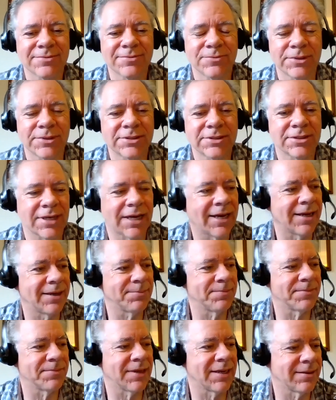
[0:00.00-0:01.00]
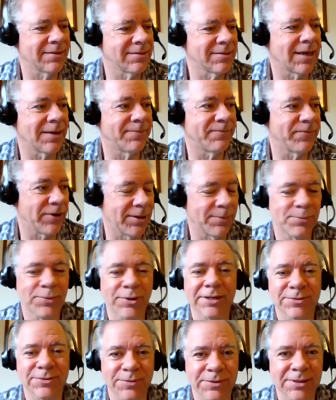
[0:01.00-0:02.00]
Which I'm very
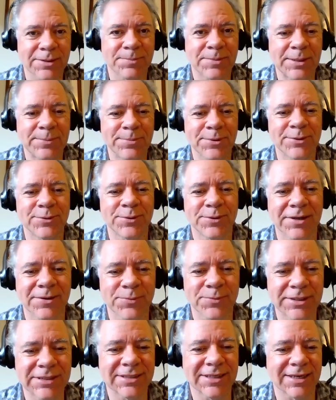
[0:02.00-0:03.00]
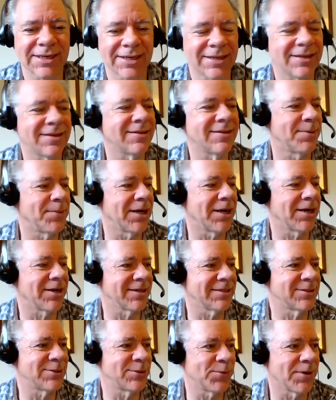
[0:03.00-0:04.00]
impressed with the people who are at Reskill
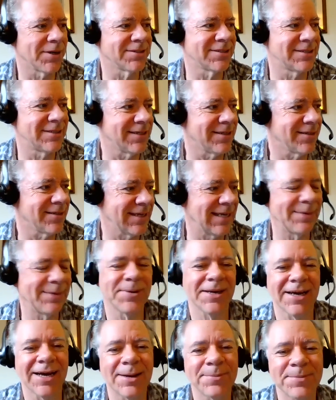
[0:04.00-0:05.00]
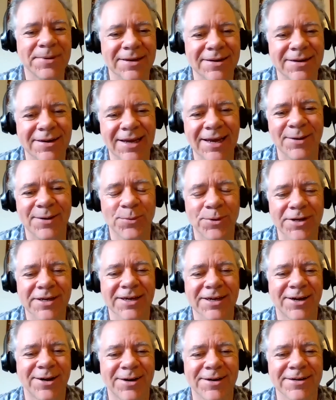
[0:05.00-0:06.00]
Americans who are still keeping up and
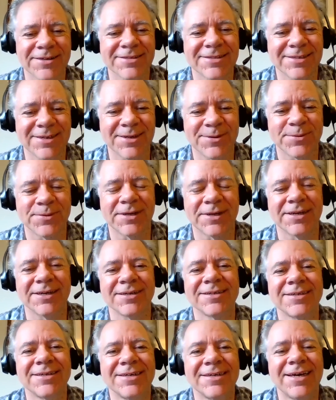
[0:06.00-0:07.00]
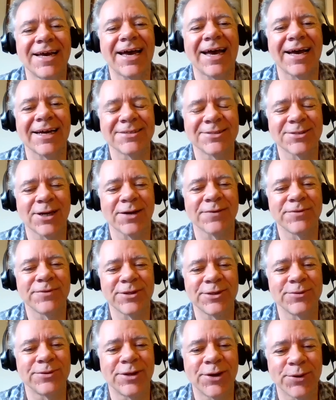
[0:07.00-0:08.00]
working hard. So hats off
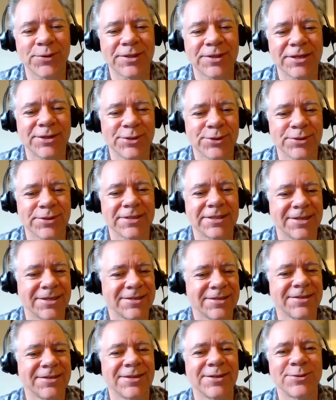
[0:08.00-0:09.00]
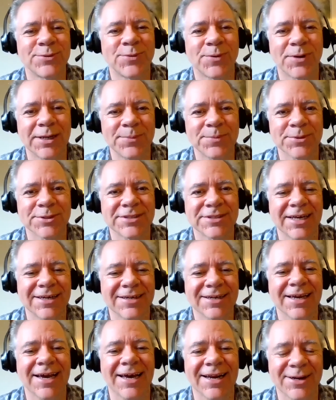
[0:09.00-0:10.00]
to you. Know that you're in the
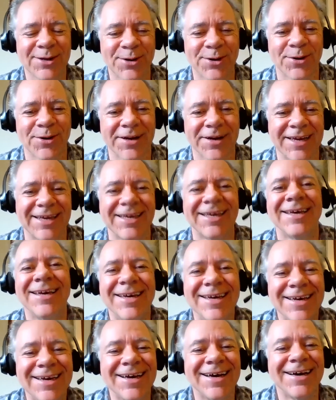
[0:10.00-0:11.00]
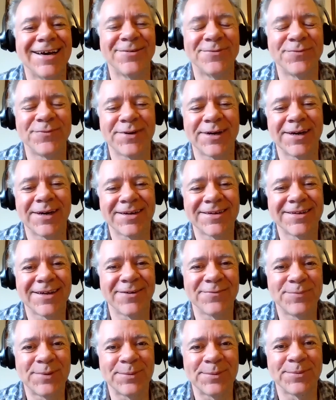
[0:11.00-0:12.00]
20% category of
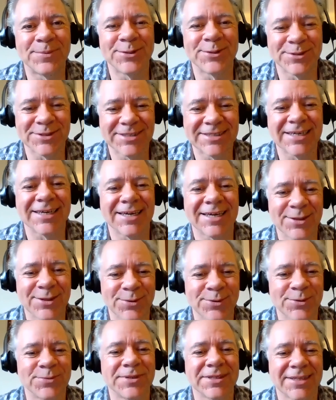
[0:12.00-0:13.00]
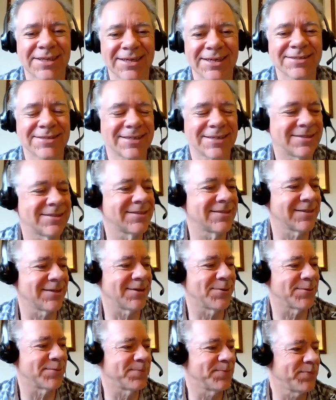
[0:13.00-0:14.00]
people who are sticking through with things. It's
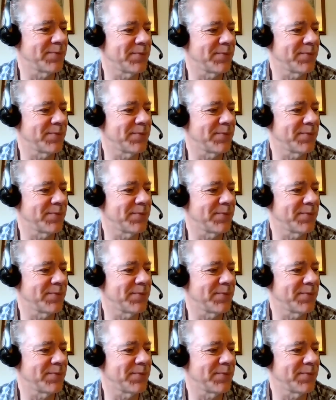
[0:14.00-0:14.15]
so.